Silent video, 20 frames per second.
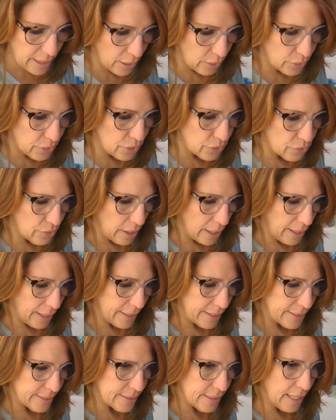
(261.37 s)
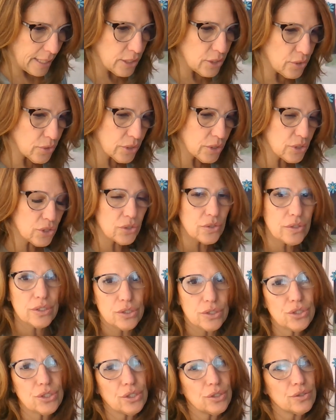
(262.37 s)
tell you guys, and you can do
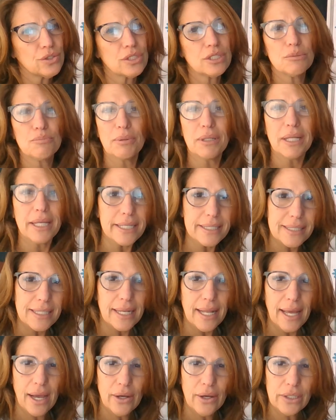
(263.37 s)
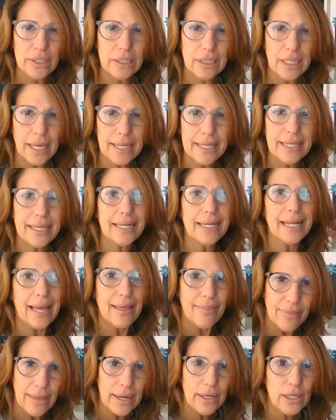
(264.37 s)
this too. Just place it how you like it
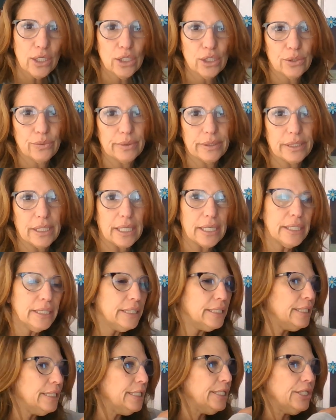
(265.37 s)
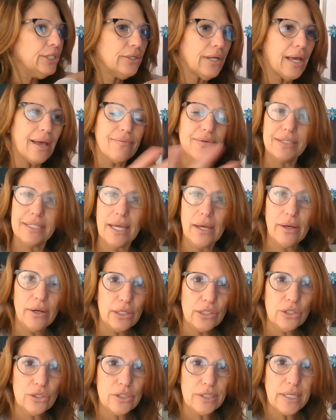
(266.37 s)
and then glue it on. You have it down
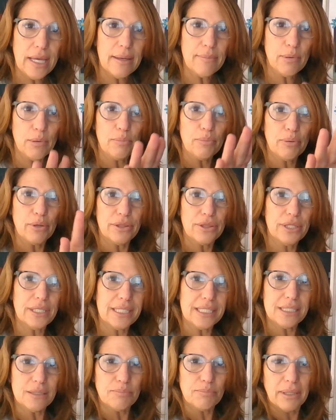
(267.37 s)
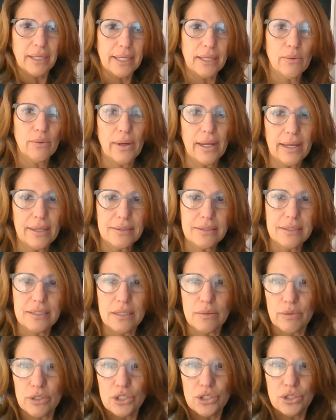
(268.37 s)
on your table, put things, play around,
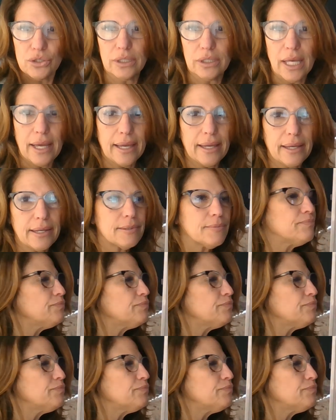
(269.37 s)
see what you like.